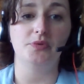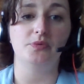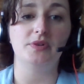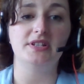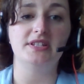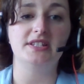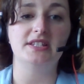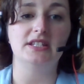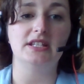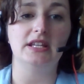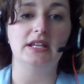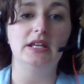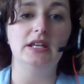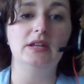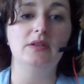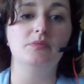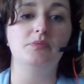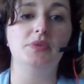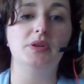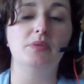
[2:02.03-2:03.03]
we
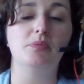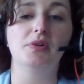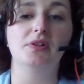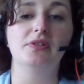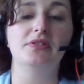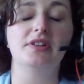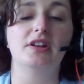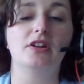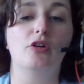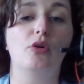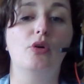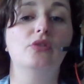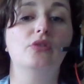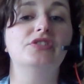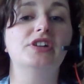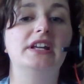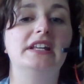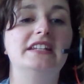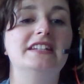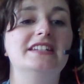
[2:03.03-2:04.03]
see people that are
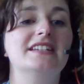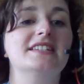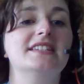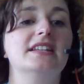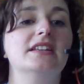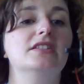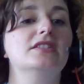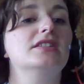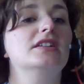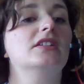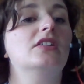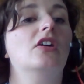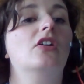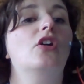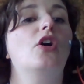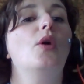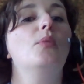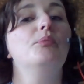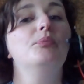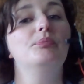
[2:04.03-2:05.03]
over indexing that
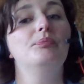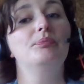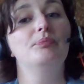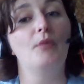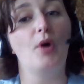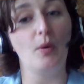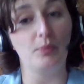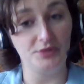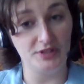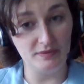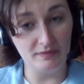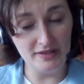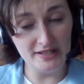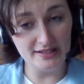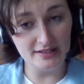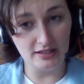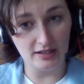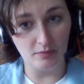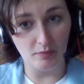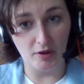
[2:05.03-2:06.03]
are
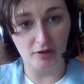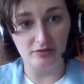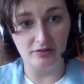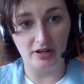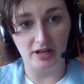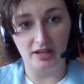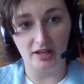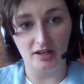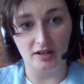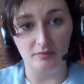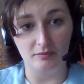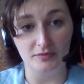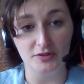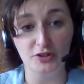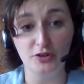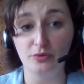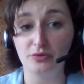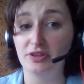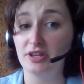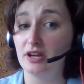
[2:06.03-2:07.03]
optimistic about their income.
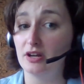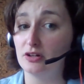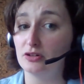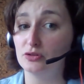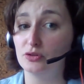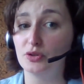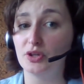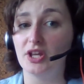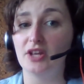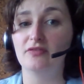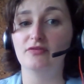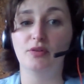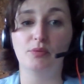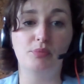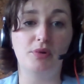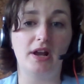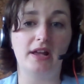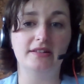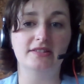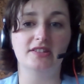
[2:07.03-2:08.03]
So they're looking for
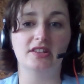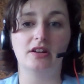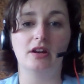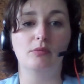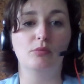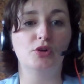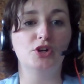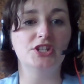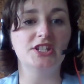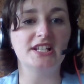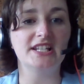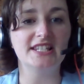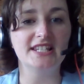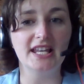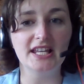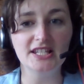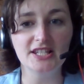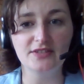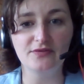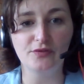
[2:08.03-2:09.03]
brands that are more
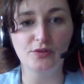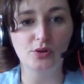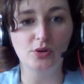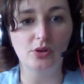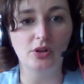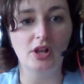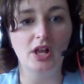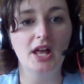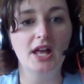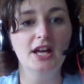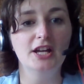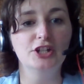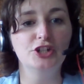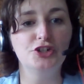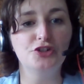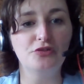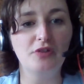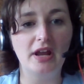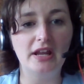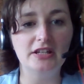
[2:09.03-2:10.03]
successful,
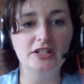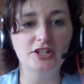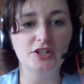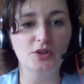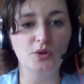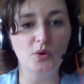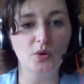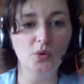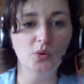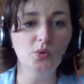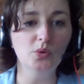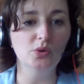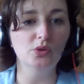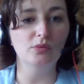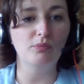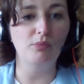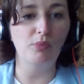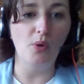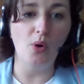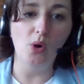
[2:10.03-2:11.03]
trendy,
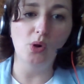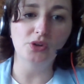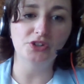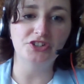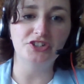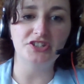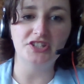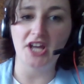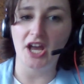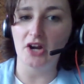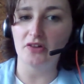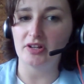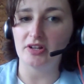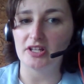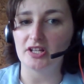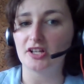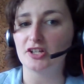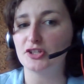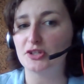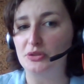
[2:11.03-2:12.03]
cool, bold,
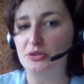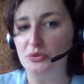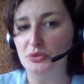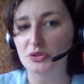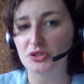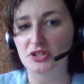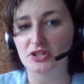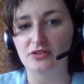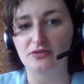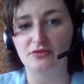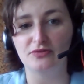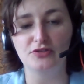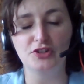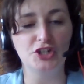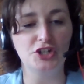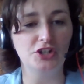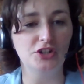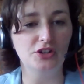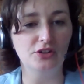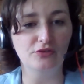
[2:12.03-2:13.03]
daring, exclusive,
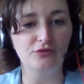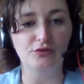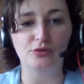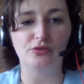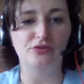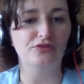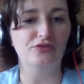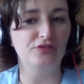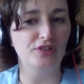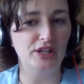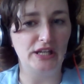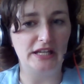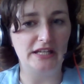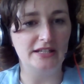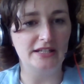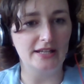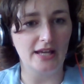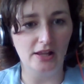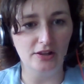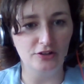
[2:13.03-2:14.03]
cheerful, funny,
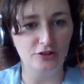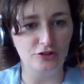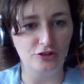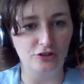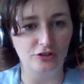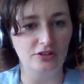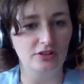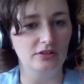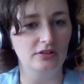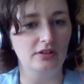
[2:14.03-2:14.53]
intelligent.